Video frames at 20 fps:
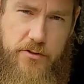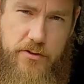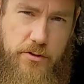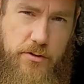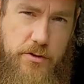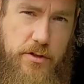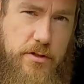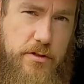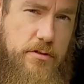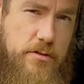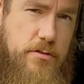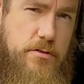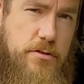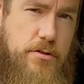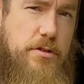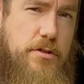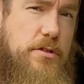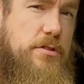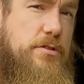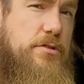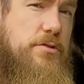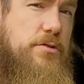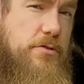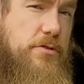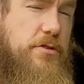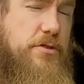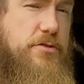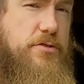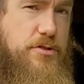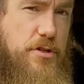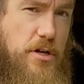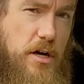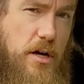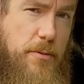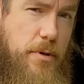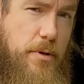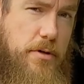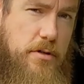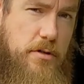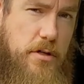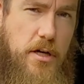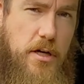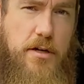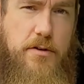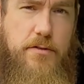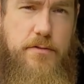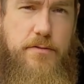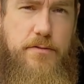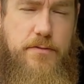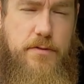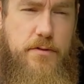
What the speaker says: that you can do this job of